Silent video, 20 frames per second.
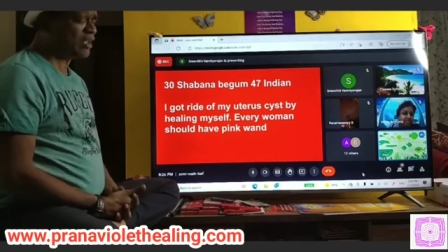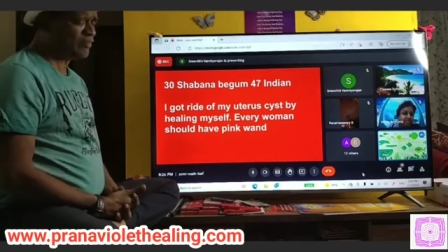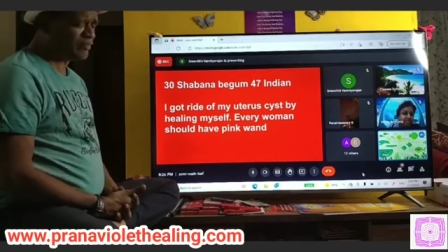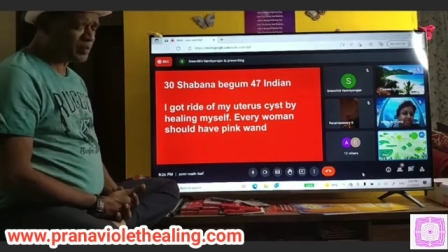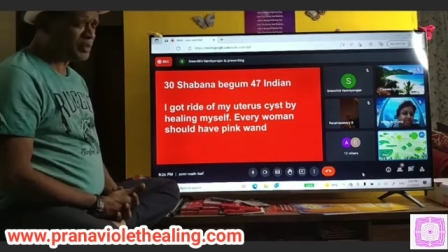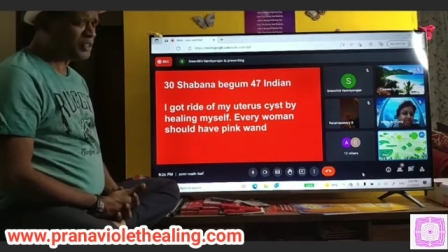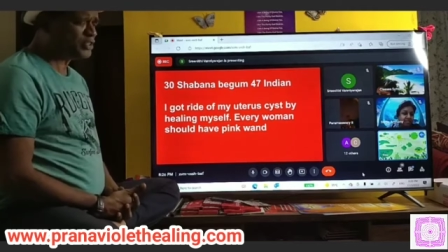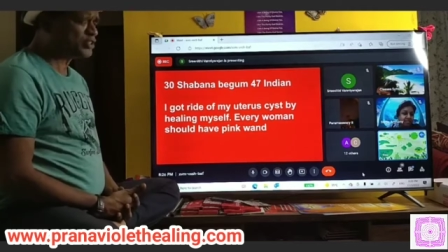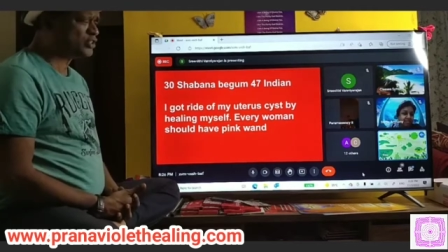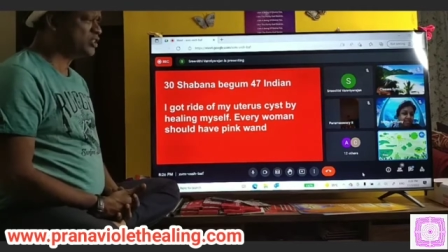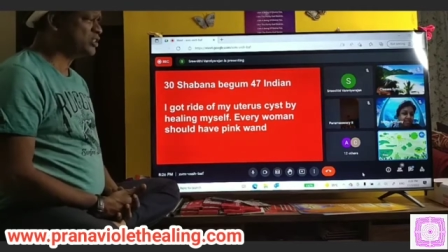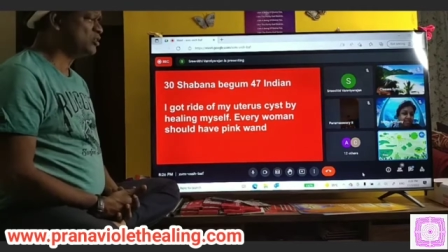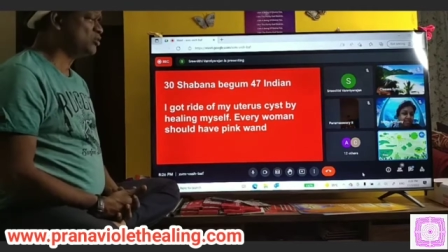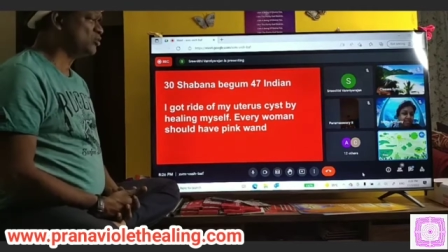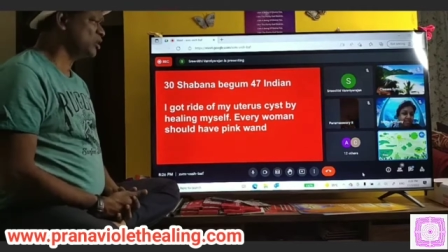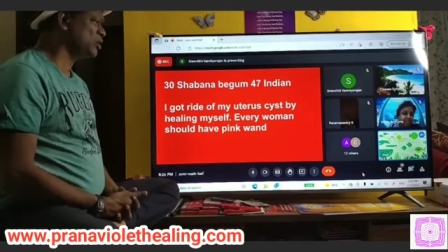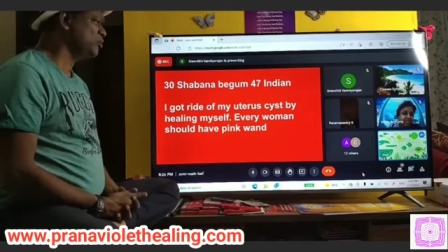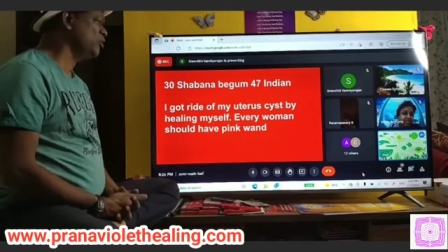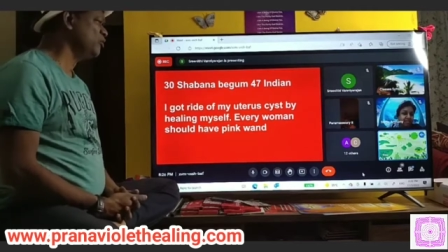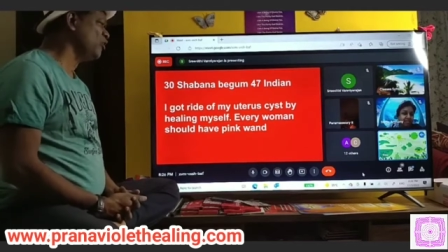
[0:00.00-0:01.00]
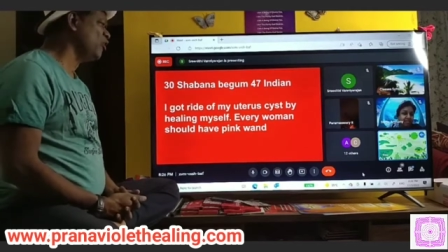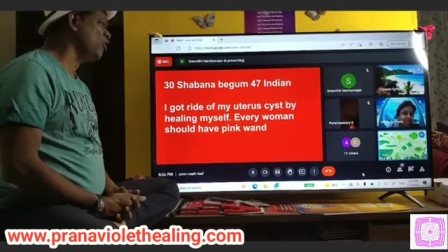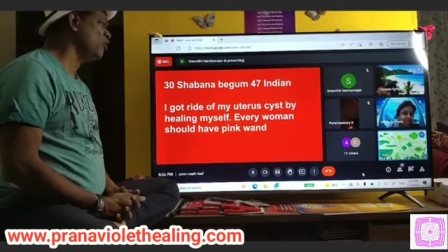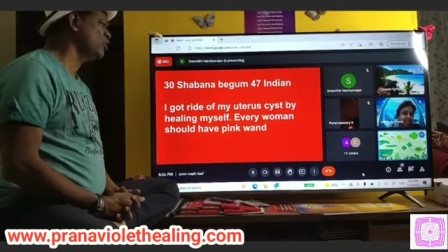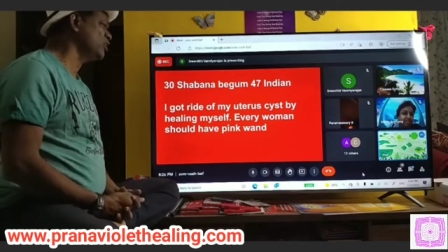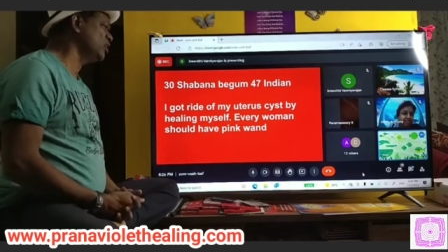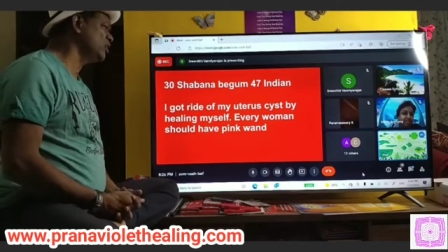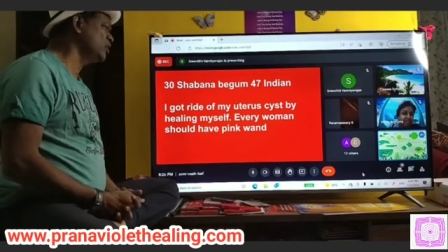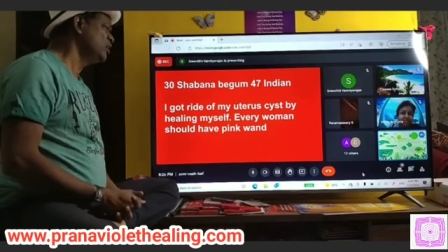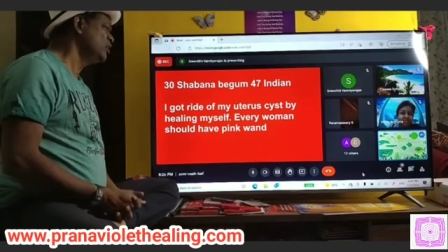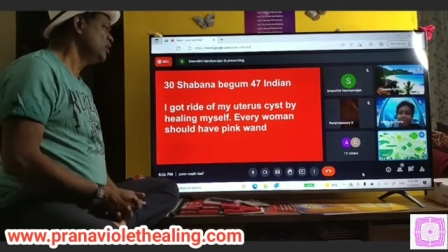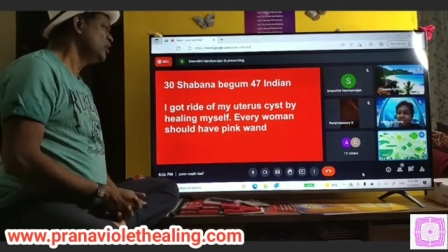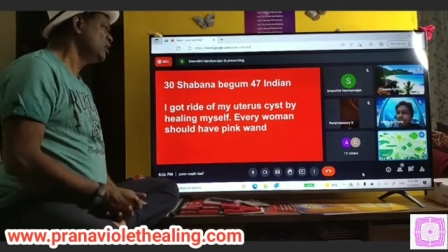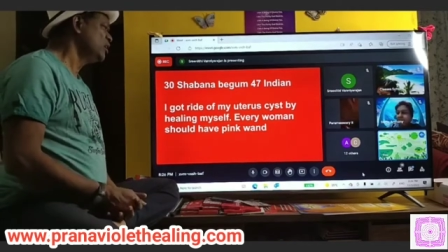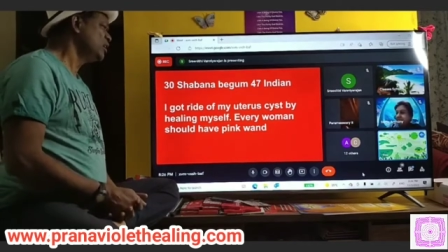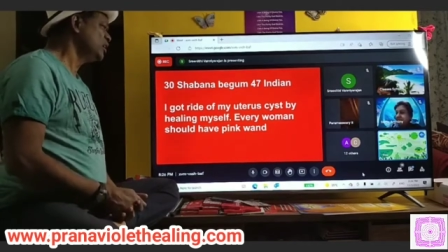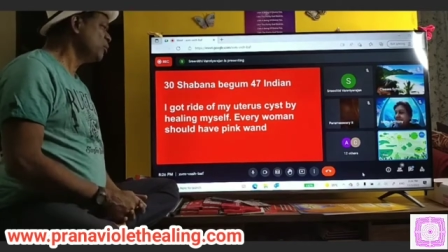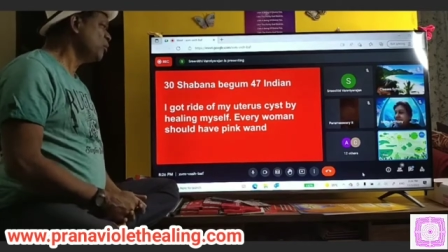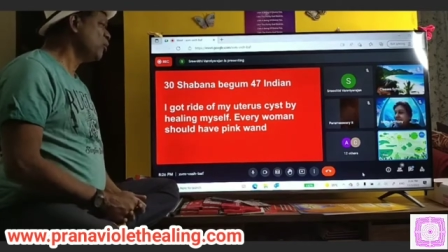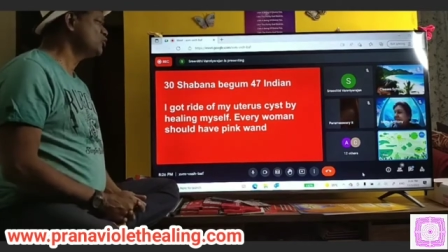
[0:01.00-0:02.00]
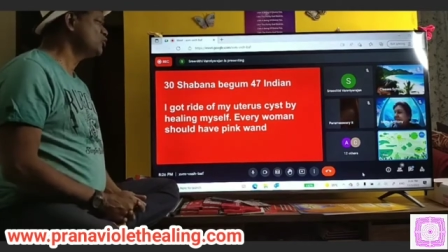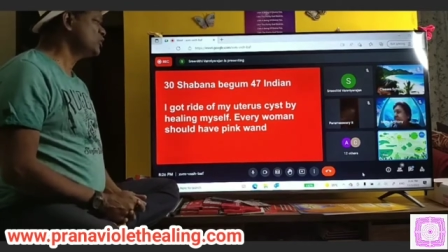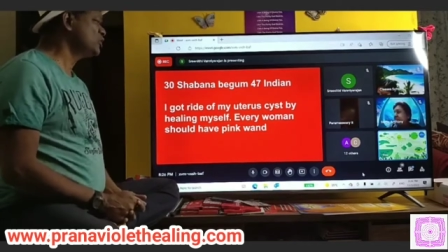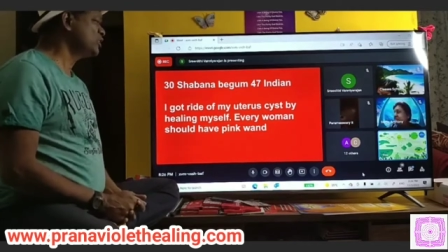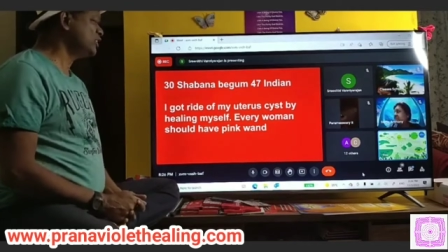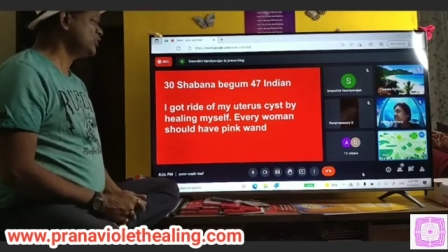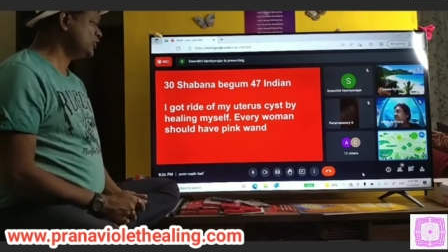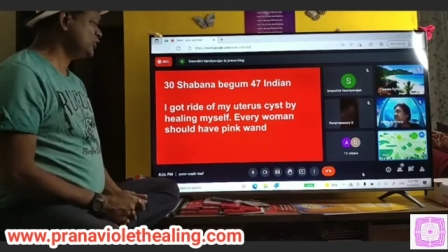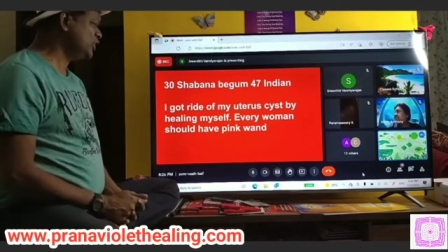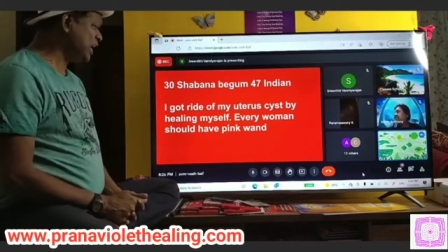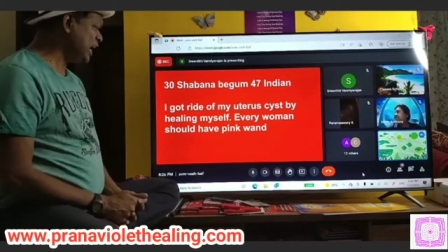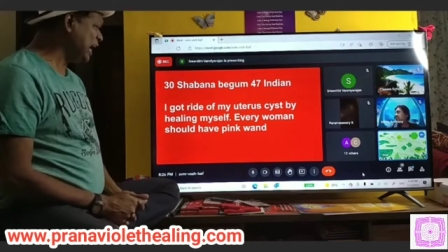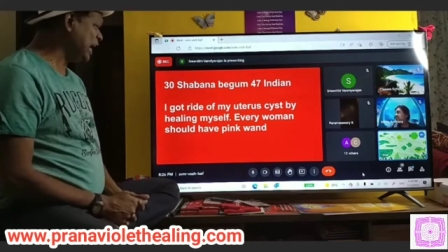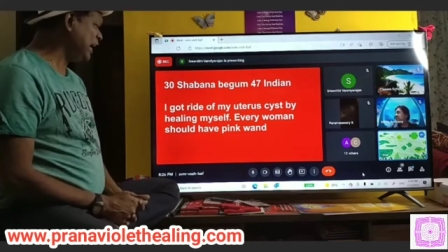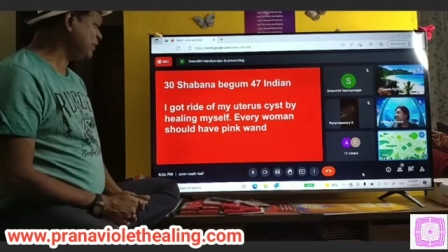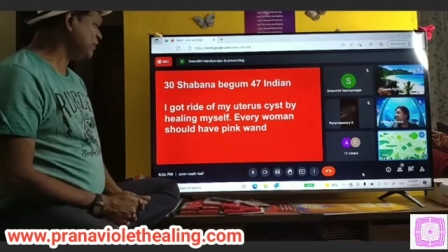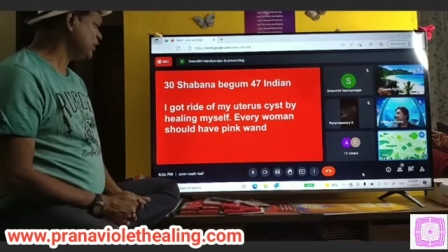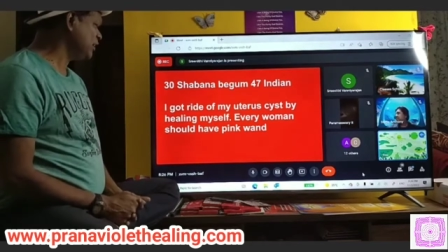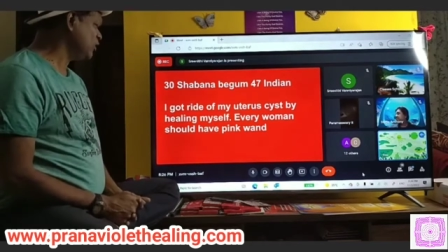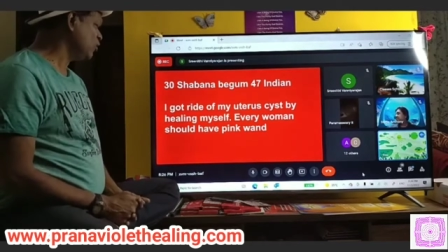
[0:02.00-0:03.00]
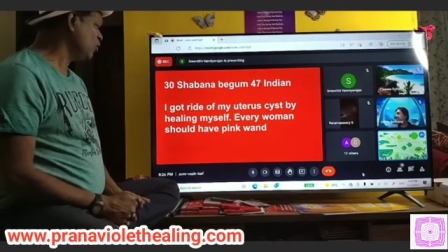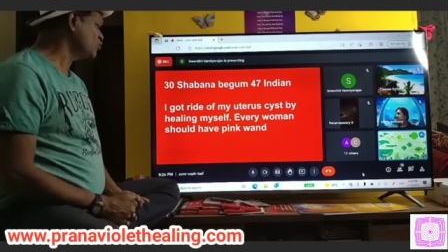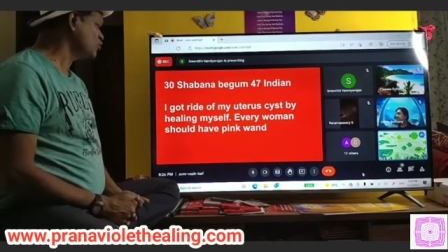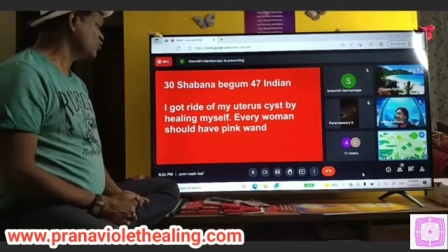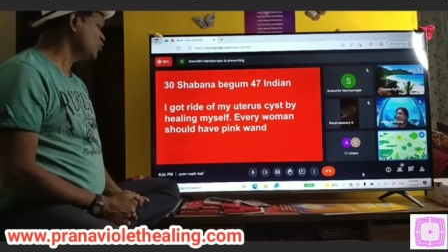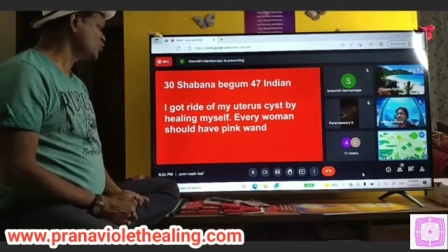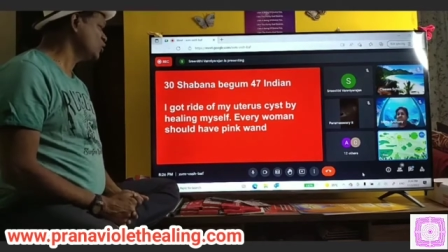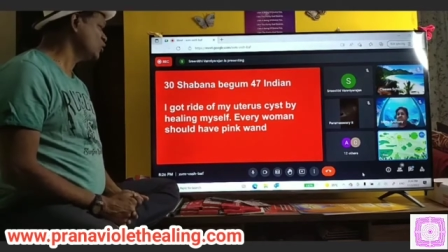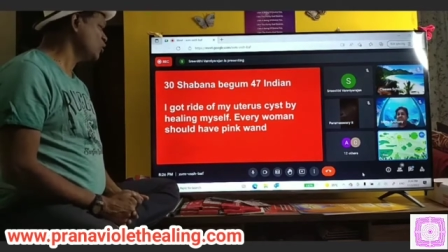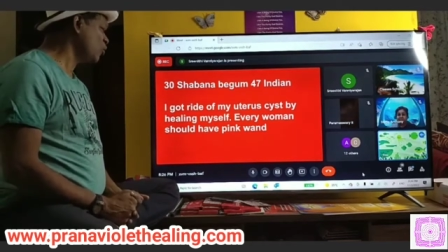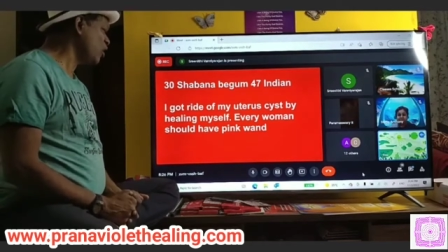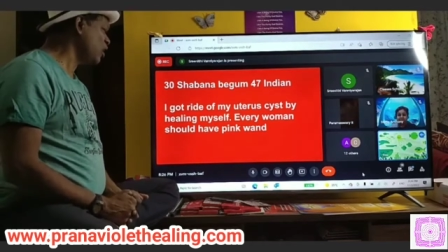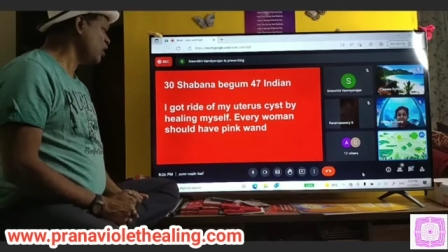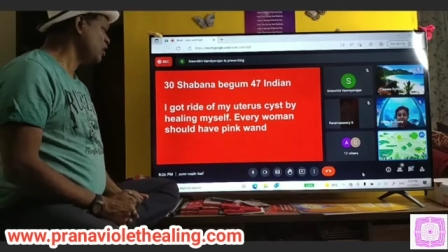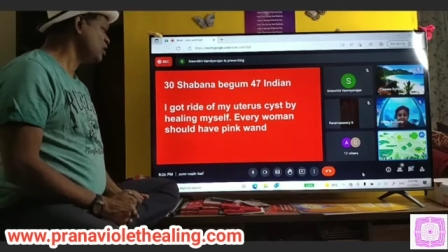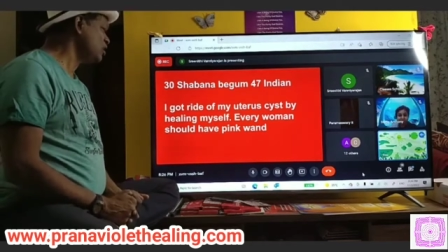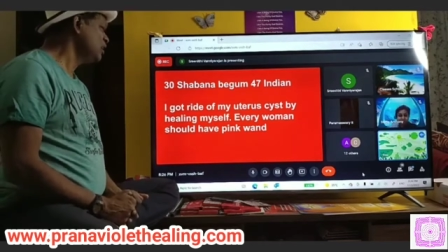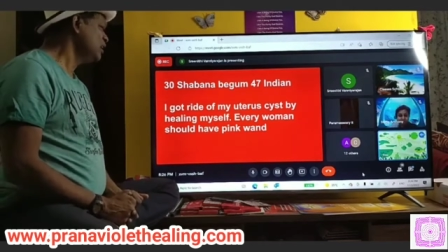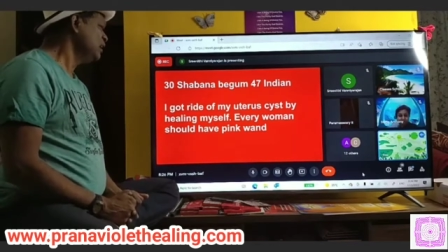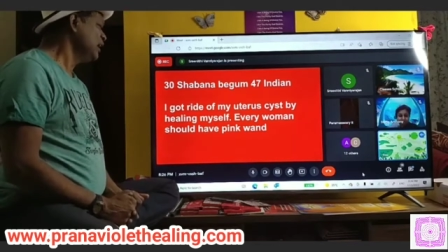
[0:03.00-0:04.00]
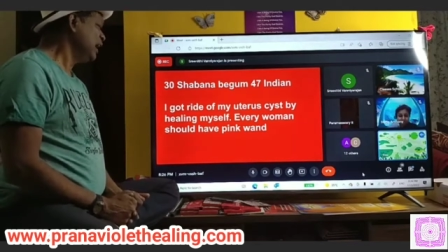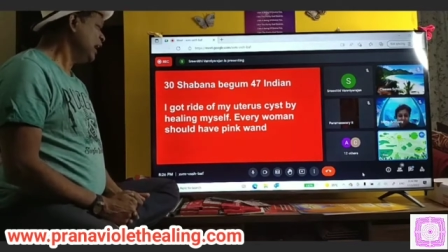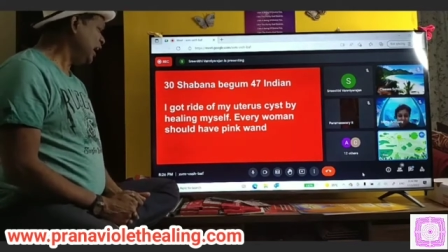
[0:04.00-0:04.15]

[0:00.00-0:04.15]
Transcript: all the affirmation to remove all the emotion that she had and also use the one?